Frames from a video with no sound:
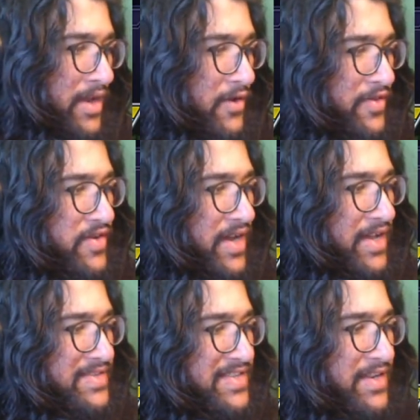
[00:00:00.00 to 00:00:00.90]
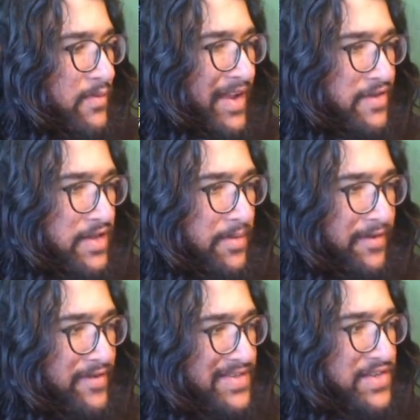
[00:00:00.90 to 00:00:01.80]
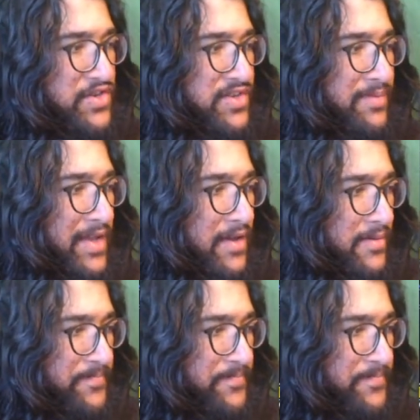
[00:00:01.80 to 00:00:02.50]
Now, with 16, we have a little bit of a decision to make.